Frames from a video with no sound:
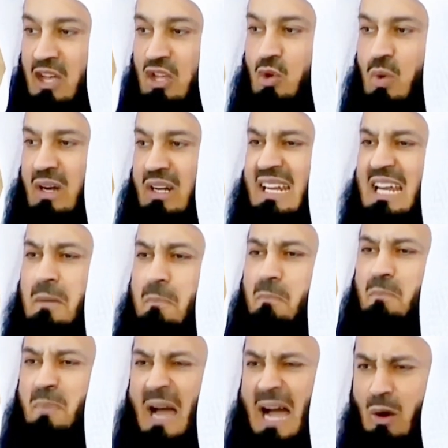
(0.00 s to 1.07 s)
You will
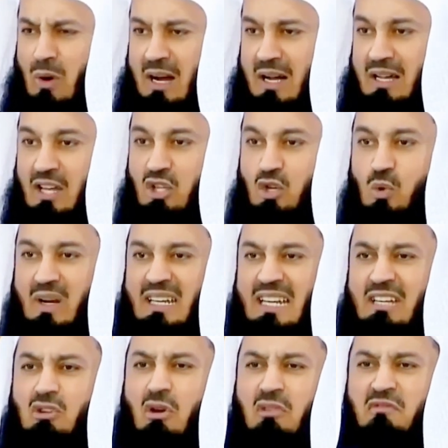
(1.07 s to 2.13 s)
need power, you will
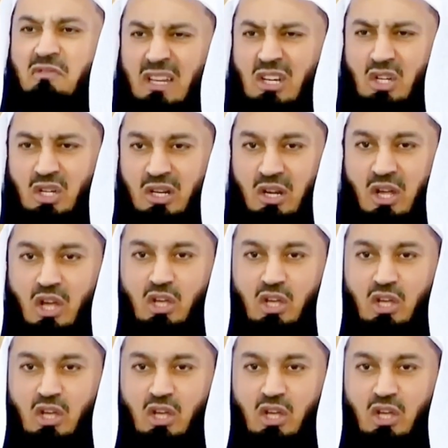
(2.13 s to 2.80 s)
need conviction,